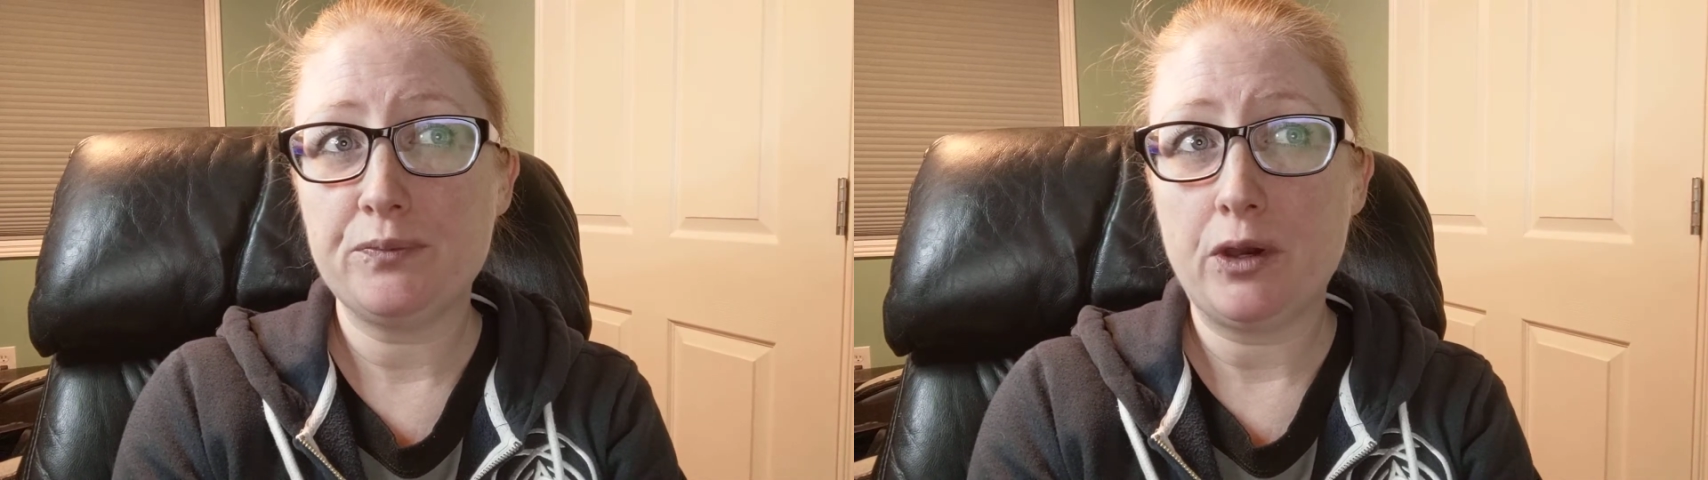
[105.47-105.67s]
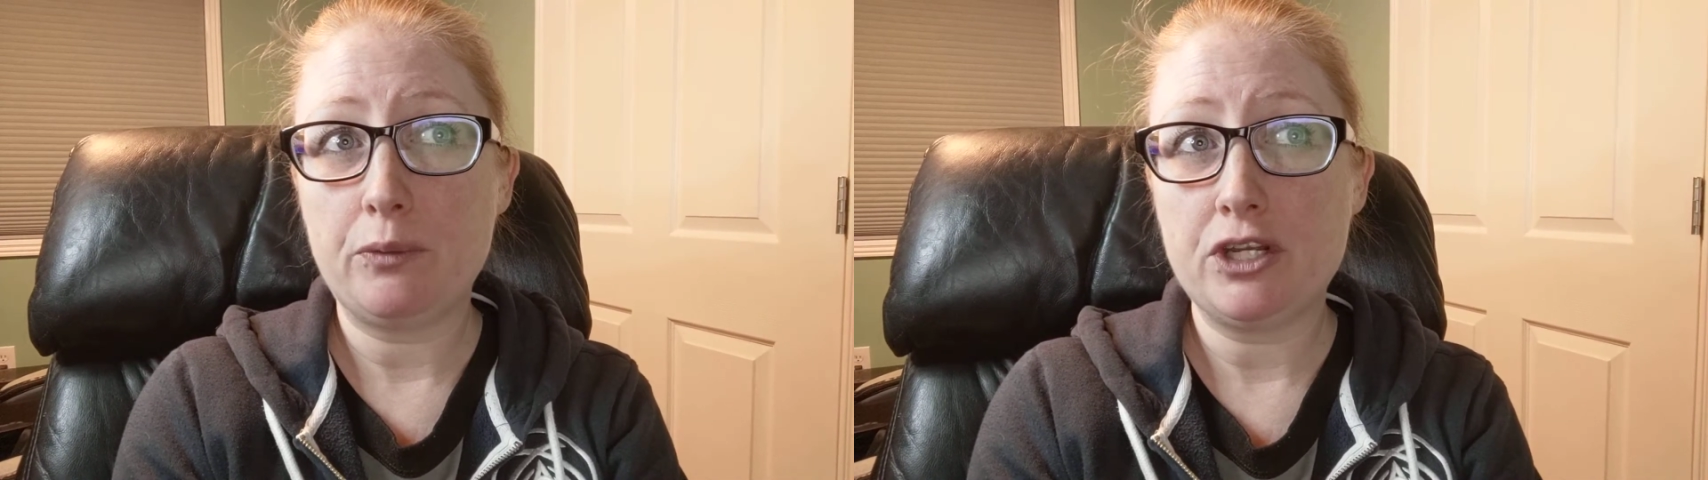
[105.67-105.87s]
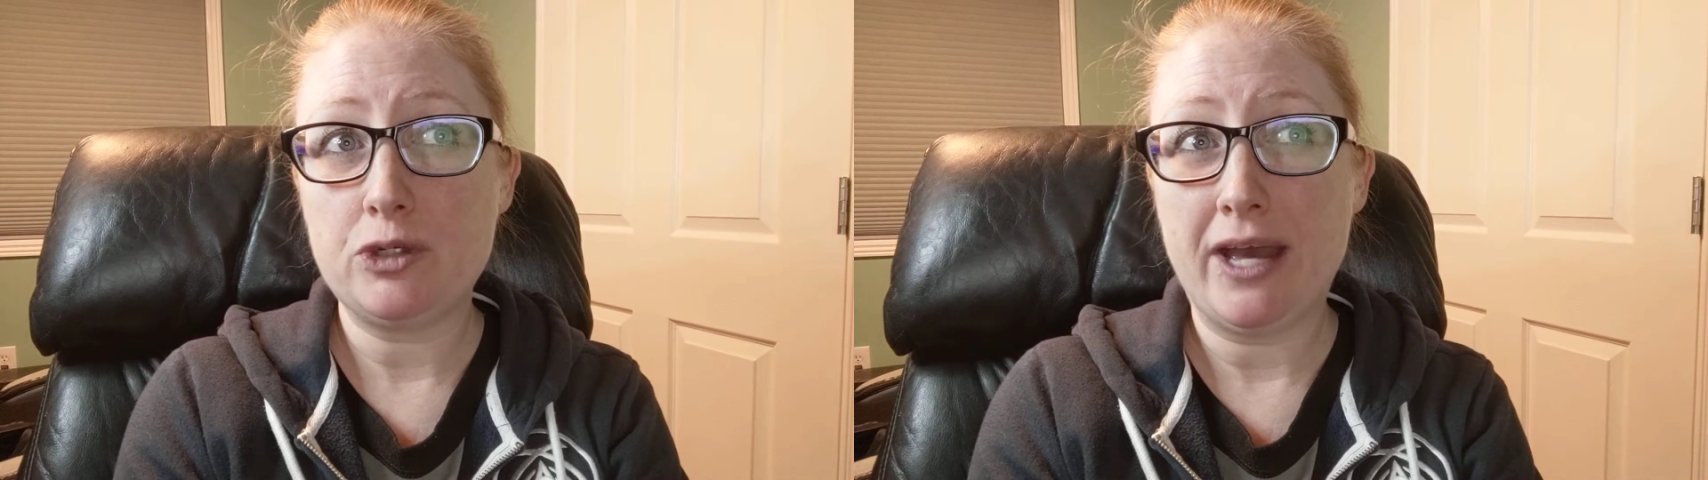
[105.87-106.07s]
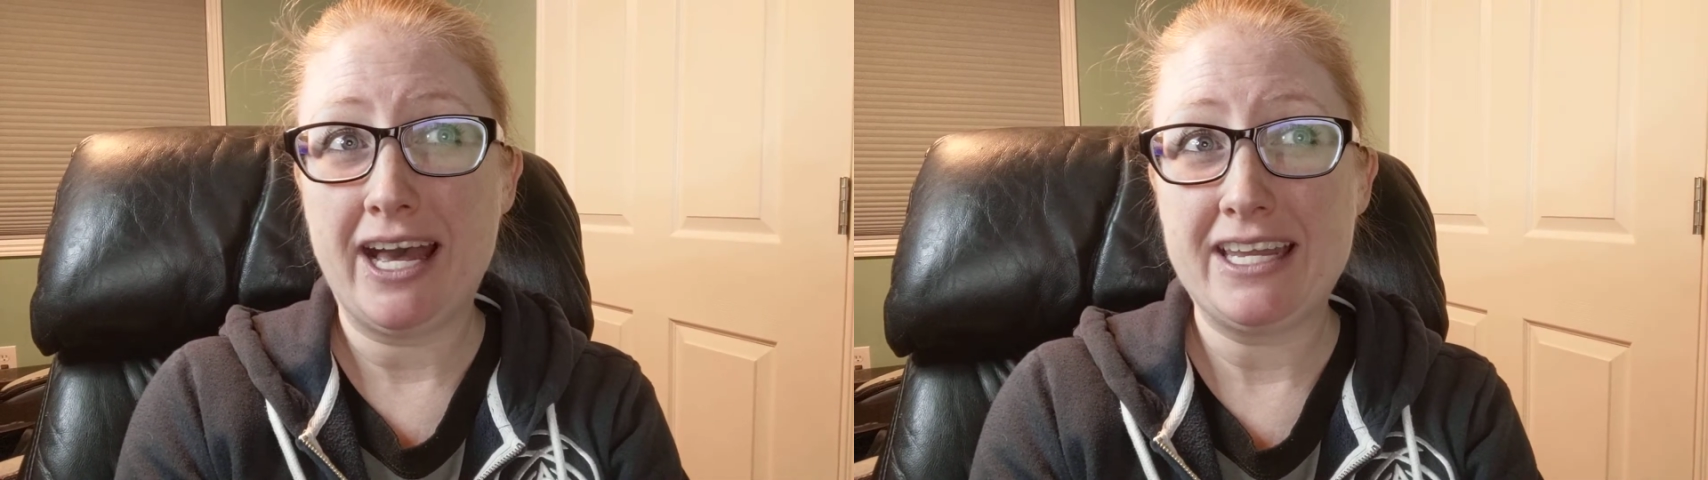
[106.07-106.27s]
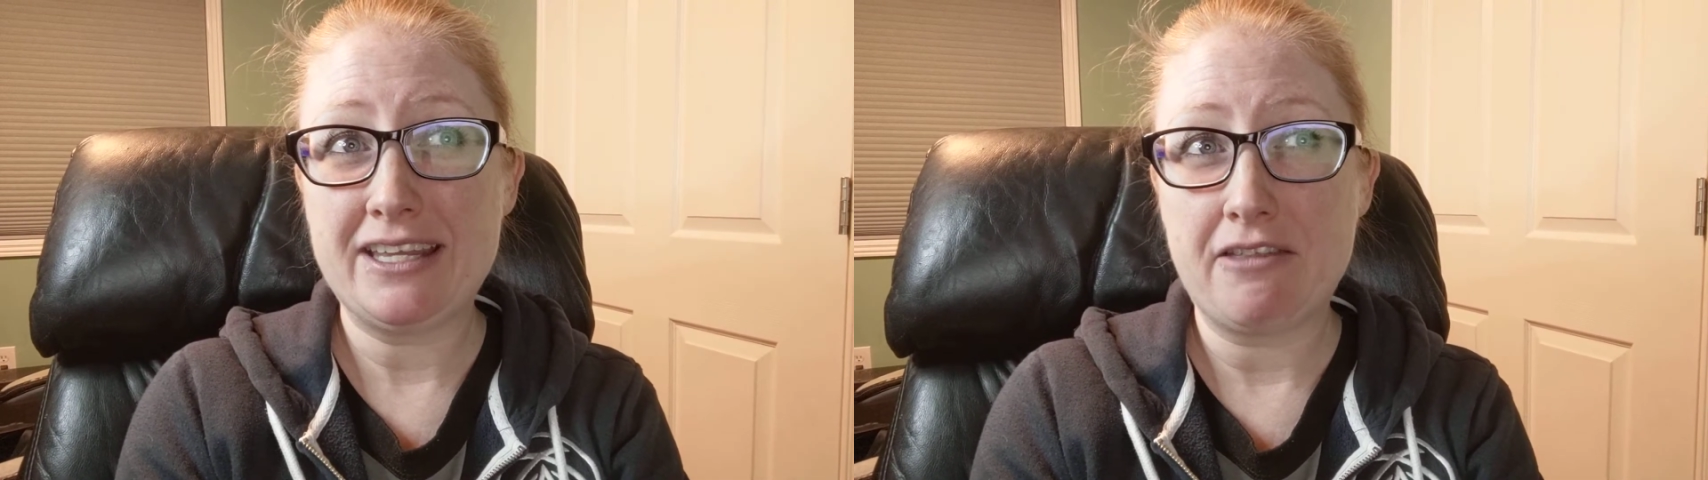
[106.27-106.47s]
And when you
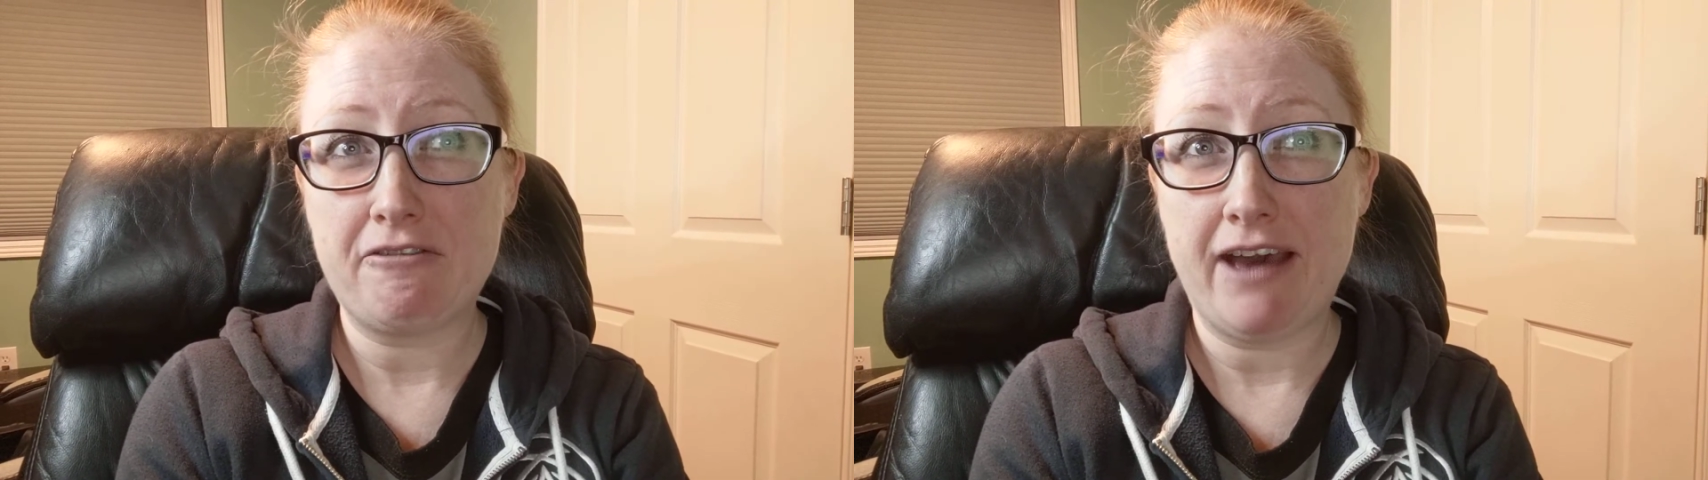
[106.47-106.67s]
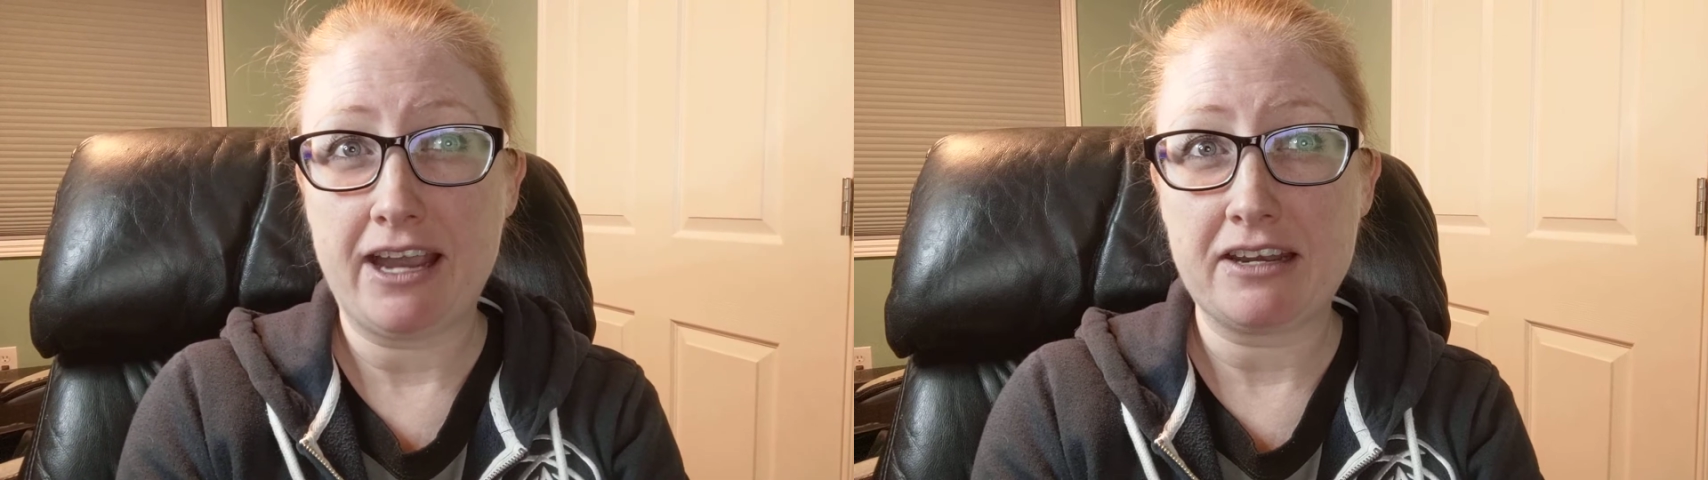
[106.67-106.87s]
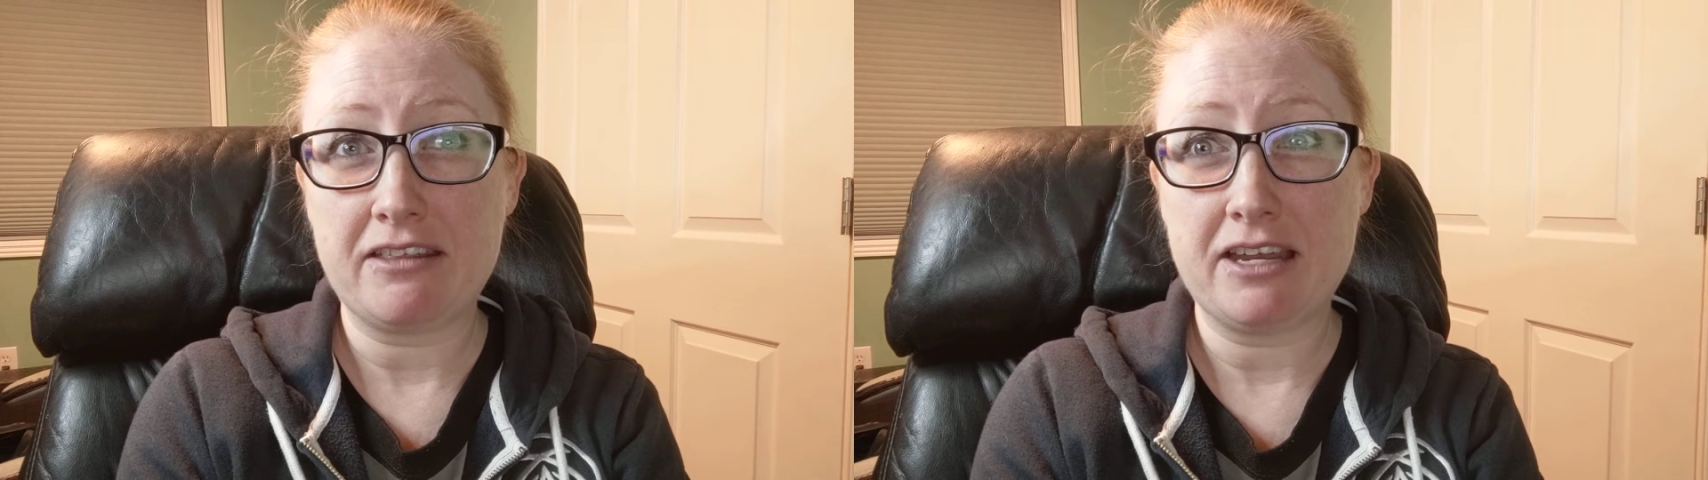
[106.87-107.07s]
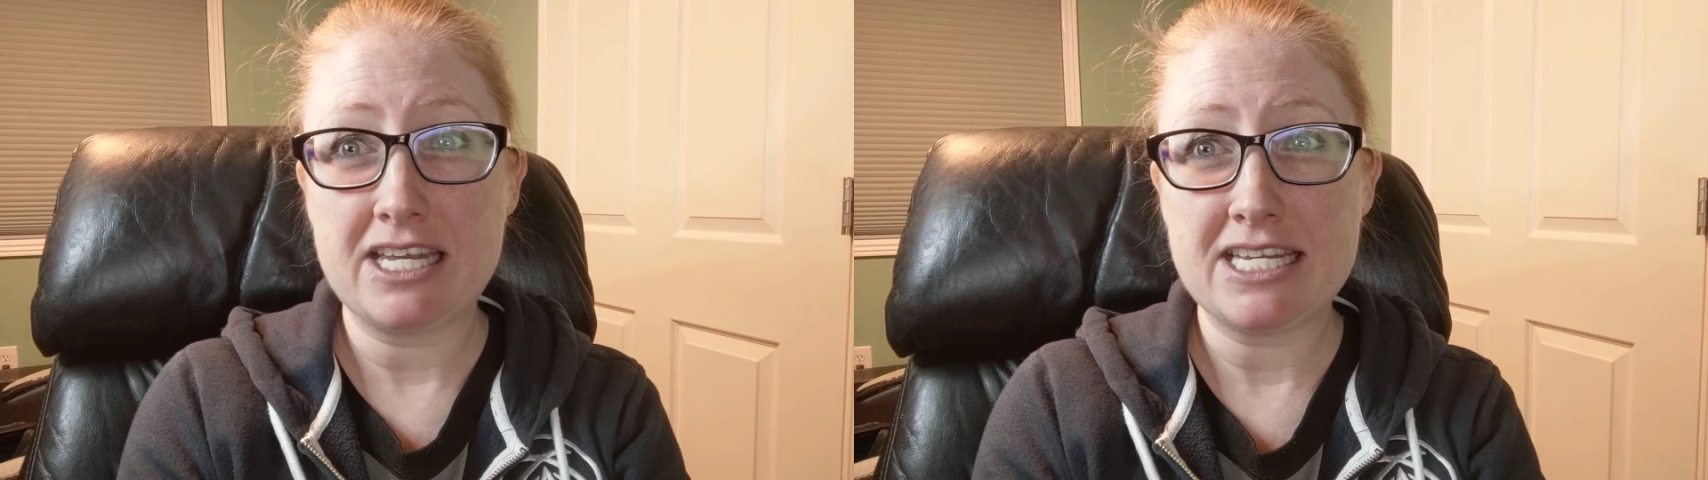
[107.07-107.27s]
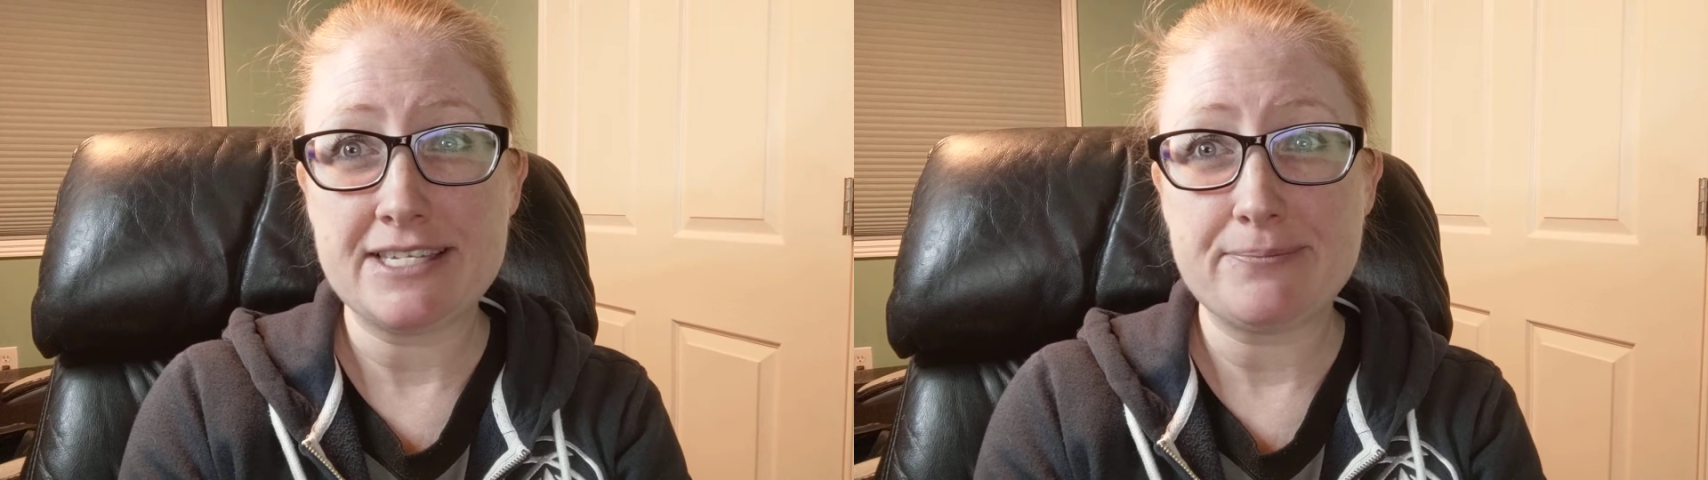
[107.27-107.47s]
add in the fact that
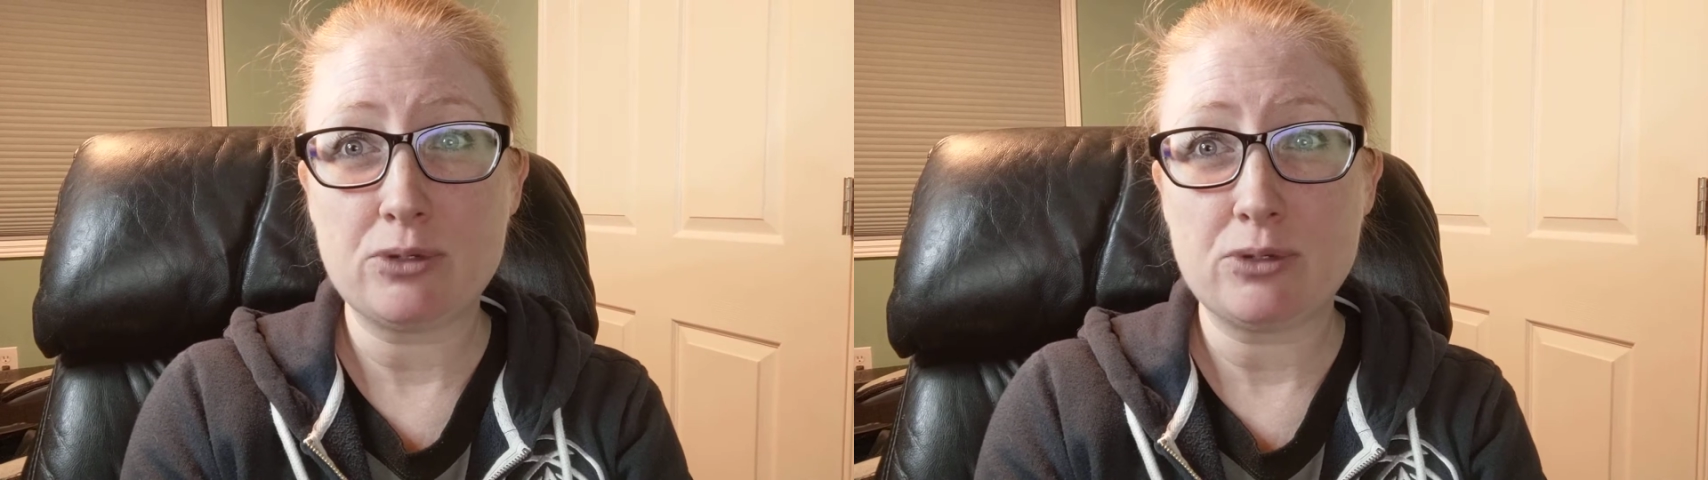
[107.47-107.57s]
it is